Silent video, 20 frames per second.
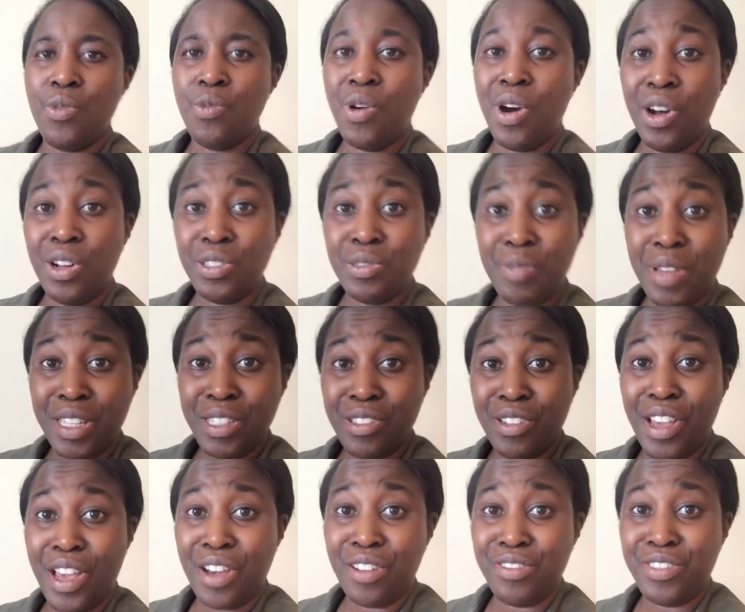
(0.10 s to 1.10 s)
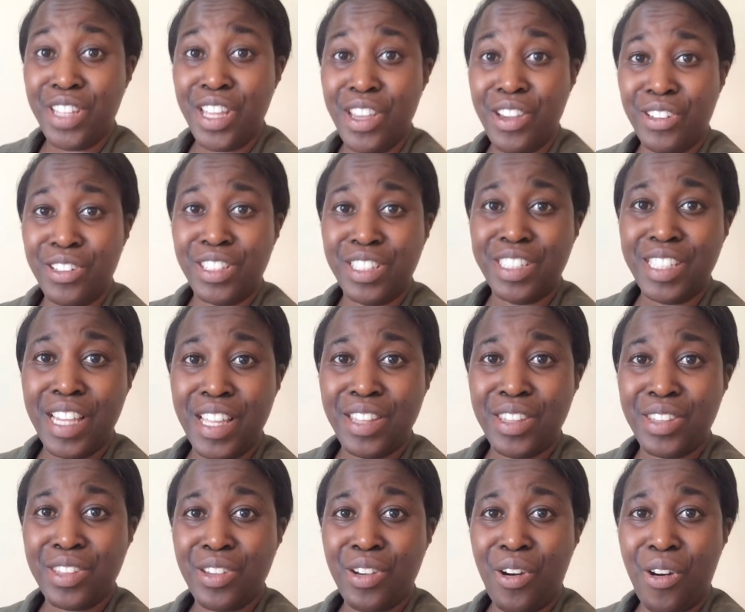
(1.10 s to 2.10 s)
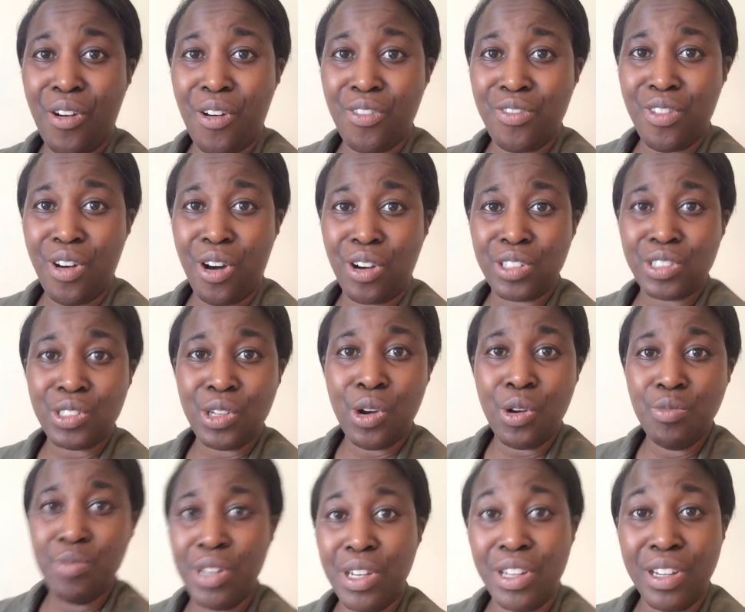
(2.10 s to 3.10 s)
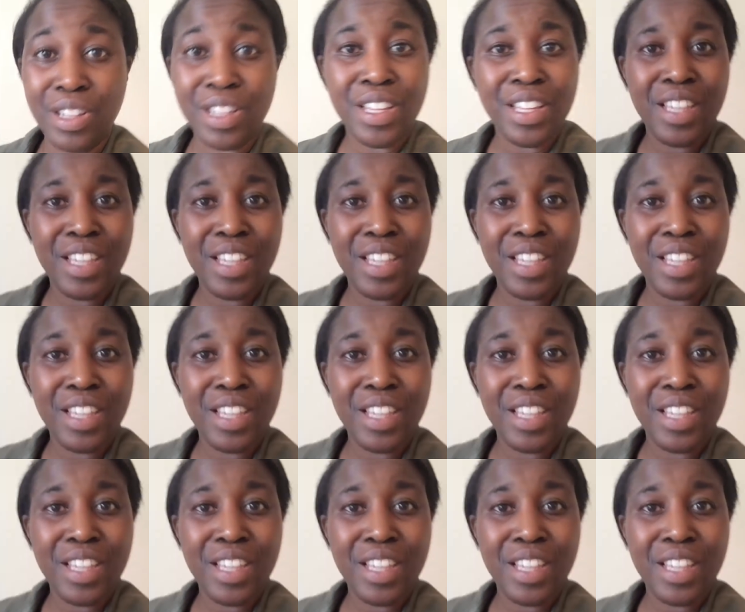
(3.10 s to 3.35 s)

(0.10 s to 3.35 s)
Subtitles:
World Mental Health Day on the 10th of October.